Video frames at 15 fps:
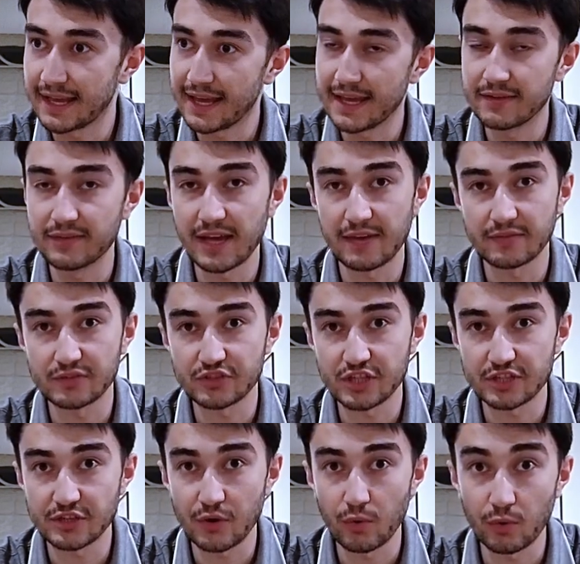hey, we have to
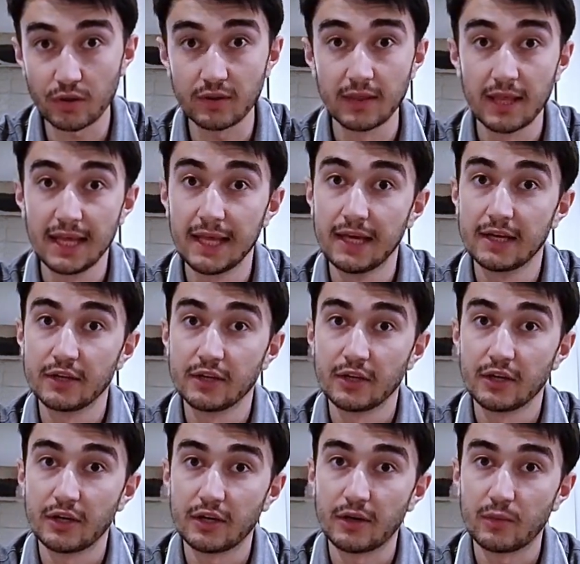change the oil.
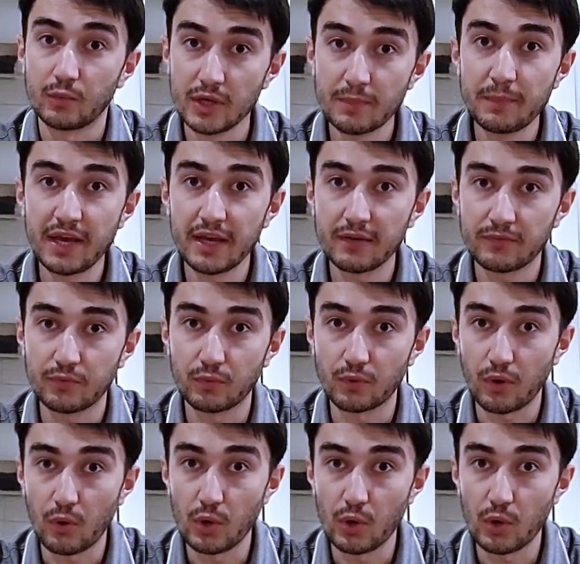We pay for